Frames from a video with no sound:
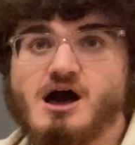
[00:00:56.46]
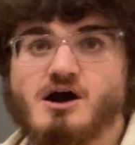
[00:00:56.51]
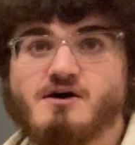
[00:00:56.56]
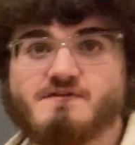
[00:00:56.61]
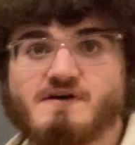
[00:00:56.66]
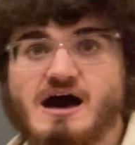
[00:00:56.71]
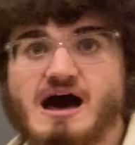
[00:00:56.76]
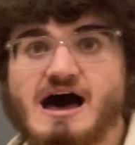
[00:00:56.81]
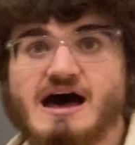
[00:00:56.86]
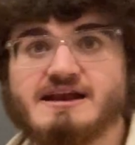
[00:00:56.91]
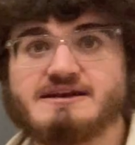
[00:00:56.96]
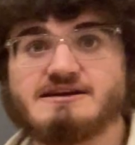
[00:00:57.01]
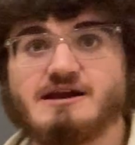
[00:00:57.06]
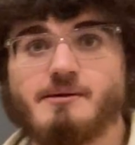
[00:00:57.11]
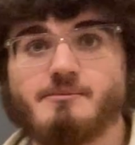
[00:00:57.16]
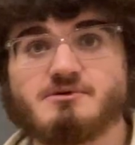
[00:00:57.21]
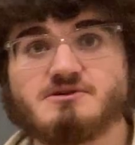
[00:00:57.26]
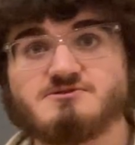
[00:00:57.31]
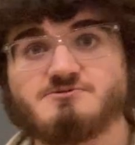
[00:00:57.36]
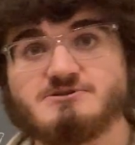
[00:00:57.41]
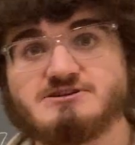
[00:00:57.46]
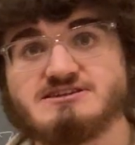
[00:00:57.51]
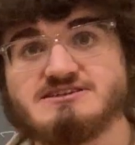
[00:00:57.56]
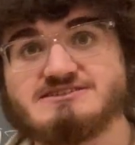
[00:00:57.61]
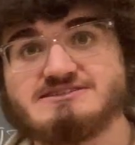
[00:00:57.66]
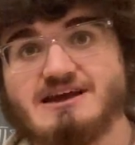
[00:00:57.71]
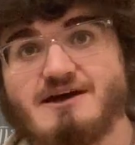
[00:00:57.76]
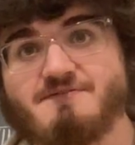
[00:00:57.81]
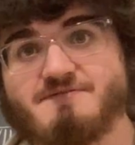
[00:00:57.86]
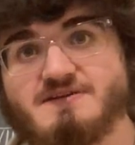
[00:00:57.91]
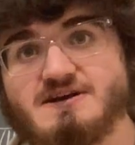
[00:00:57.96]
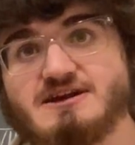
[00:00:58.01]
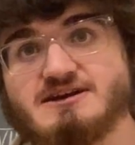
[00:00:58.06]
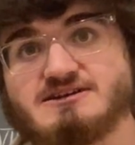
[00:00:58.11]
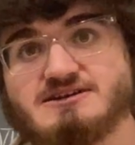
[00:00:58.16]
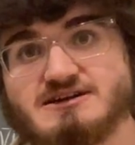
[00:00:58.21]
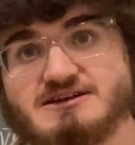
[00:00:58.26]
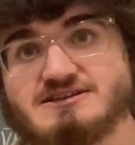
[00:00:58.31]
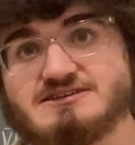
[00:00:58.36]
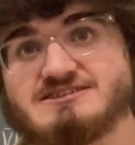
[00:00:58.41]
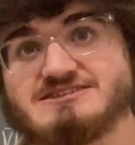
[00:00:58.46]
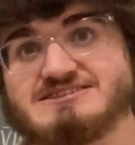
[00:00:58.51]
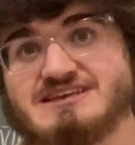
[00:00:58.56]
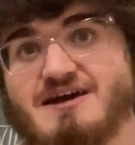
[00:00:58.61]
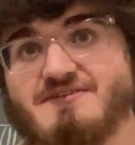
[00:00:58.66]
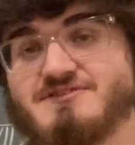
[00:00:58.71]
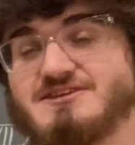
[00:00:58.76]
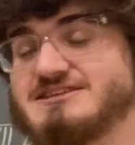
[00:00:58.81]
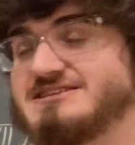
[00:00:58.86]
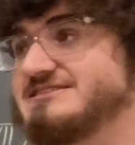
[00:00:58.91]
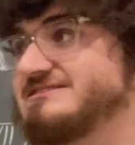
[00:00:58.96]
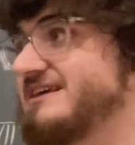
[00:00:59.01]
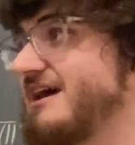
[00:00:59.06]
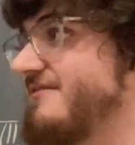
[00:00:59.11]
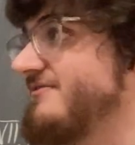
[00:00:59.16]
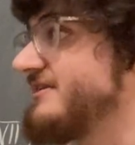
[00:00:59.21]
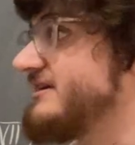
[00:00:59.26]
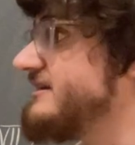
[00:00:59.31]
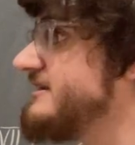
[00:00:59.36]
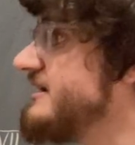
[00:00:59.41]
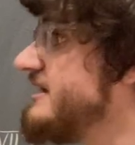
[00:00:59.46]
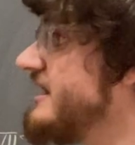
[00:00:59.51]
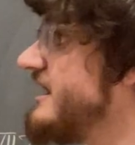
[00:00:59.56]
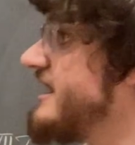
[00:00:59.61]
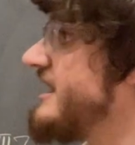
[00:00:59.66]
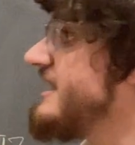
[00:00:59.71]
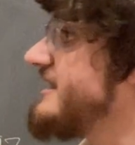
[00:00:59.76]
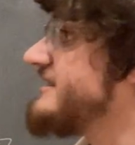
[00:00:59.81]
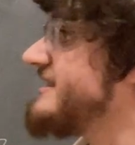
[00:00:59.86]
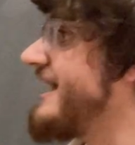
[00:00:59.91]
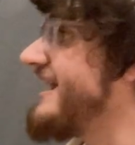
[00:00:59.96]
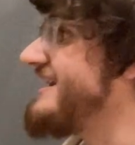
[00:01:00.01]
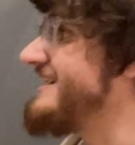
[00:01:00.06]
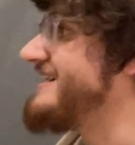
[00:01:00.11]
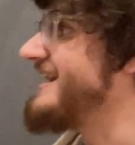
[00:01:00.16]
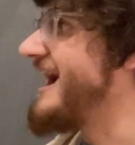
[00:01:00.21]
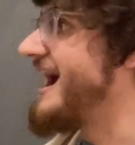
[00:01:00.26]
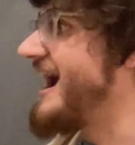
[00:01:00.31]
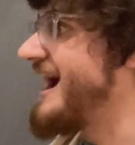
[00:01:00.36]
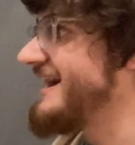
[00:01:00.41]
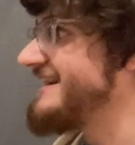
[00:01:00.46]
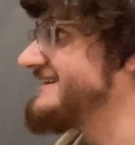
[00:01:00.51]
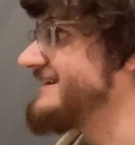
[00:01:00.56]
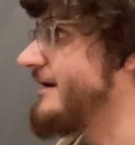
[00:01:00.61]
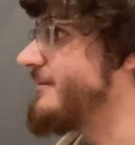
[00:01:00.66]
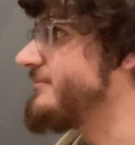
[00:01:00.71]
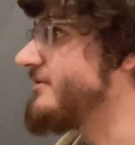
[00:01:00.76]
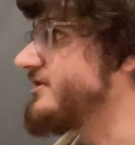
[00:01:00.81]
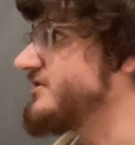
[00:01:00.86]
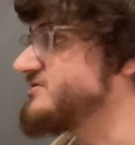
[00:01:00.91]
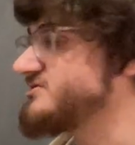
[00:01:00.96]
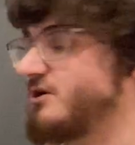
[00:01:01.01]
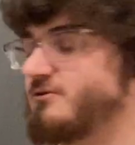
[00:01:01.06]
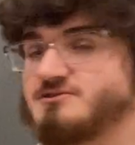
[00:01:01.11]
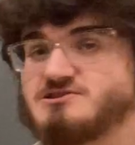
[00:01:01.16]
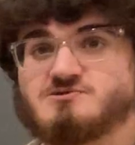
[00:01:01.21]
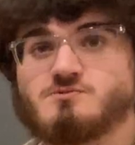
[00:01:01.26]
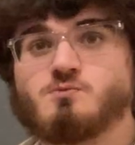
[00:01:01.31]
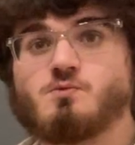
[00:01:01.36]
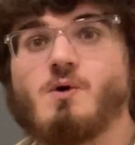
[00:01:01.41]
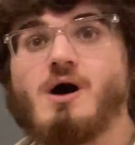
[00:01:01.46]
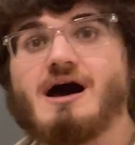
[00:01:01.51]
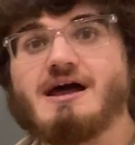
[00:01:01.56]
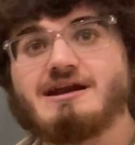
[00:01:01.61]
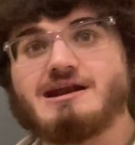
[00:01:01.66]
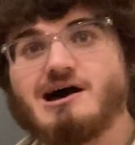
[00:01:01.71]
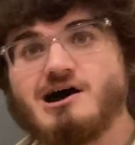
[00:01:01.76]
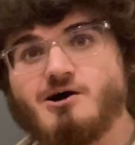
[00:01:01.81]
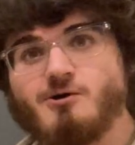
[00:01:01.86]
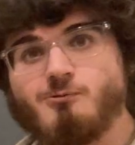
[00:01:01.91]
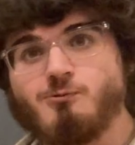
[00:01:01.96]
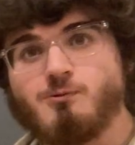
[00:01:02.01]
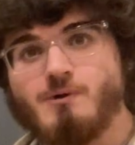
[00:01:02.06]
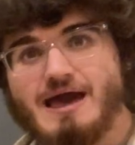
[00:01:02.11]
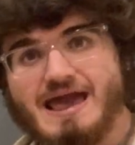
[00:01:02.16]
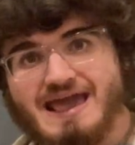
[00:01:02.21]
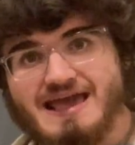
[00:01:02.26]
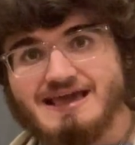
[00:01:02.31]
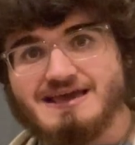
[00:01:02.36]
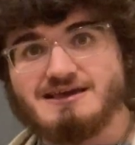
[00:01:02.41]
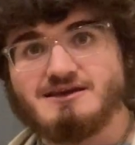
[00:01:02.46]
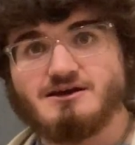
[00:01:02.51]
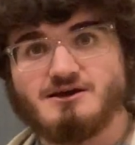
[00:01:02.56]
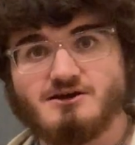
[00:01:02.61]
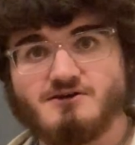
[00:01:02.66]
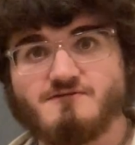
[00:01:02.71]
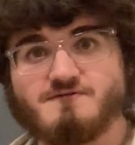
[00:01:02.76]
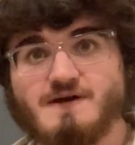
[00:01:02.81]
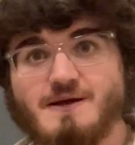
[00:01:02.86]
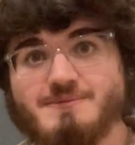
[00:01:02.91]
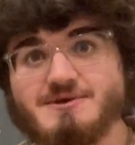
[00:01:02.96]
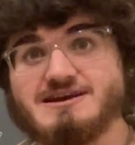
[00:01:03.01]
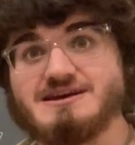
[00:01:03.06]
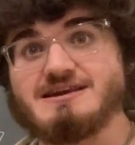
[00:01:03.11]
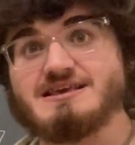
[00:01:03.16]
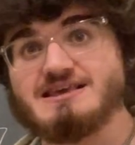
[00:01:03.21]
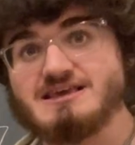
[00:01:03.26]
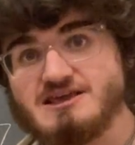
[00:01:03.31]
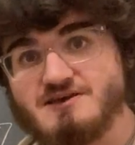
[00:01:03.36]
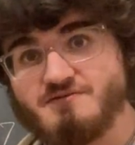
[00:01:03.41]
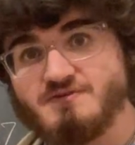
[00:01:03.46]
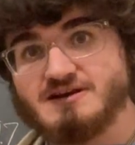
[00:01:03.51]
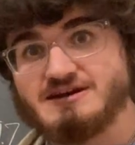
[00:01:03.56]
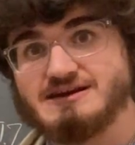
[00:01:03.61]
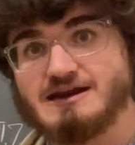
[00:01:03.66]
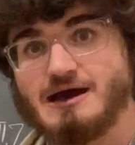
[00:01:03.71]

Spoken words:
of odd numbers, which is definition 7.7, that an odd number is always one away from an even